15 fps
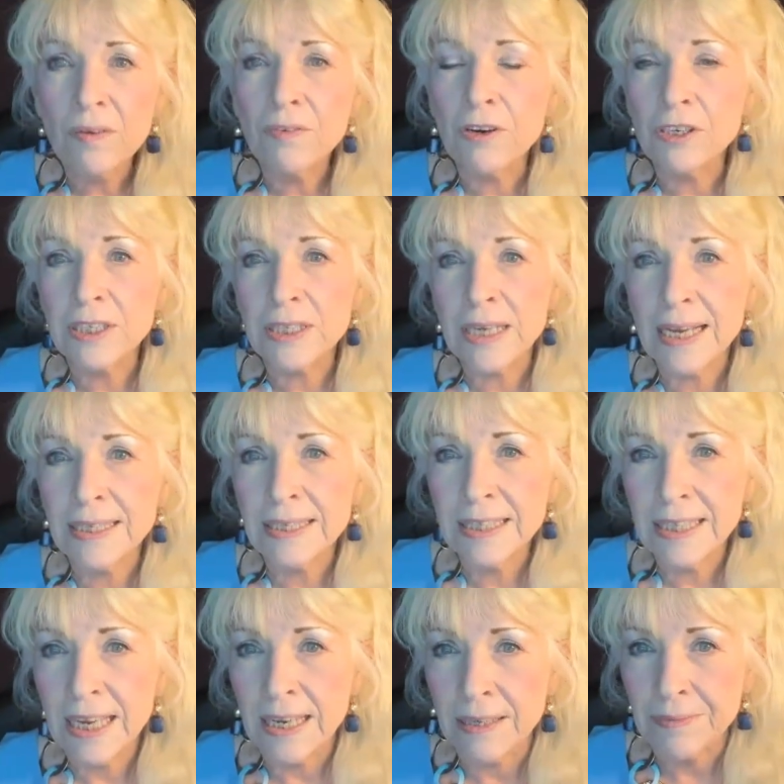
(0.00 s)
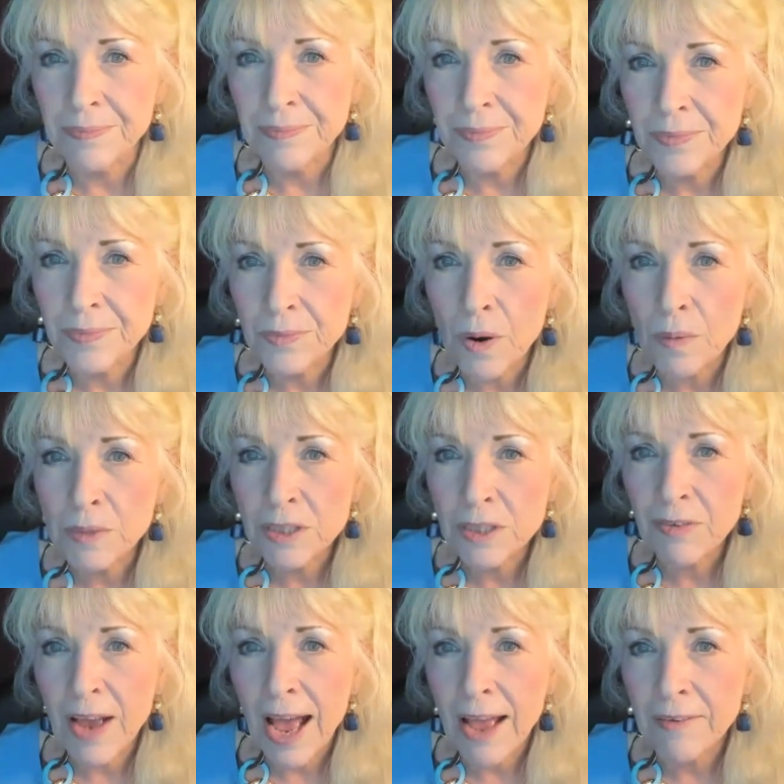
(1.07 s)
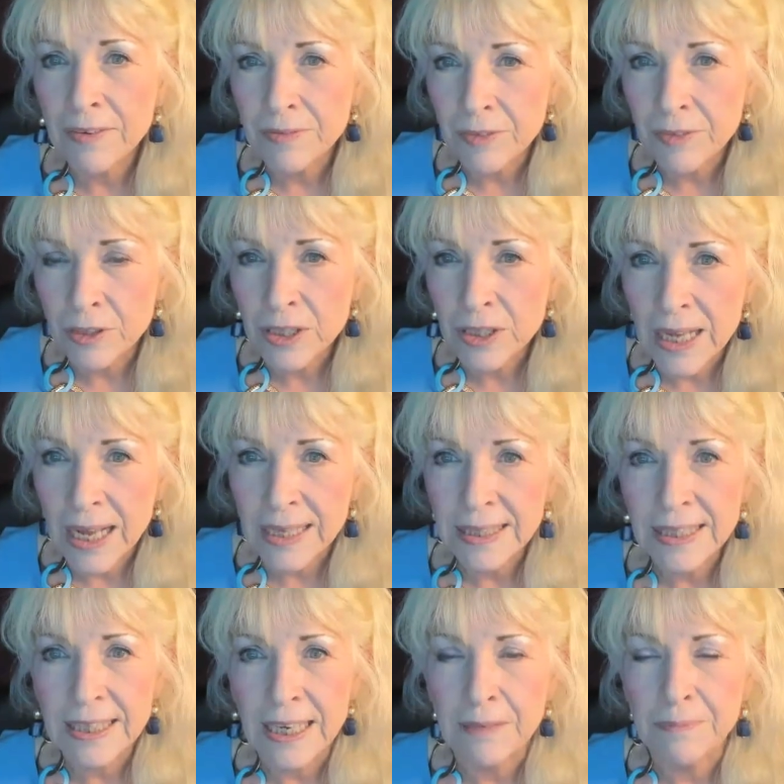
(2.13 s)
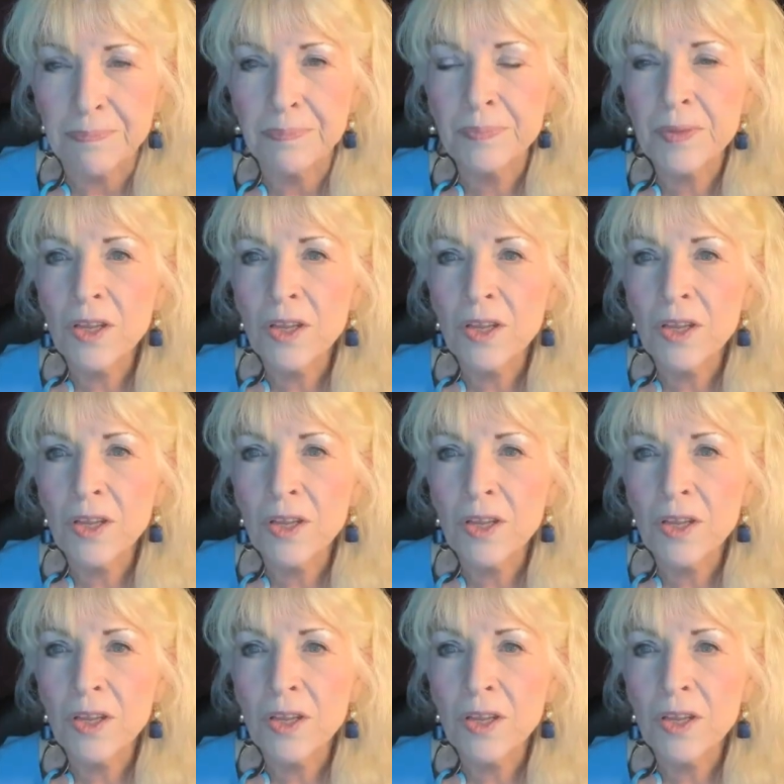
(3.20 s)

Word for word: Verse 19, Romans 5, verse 19.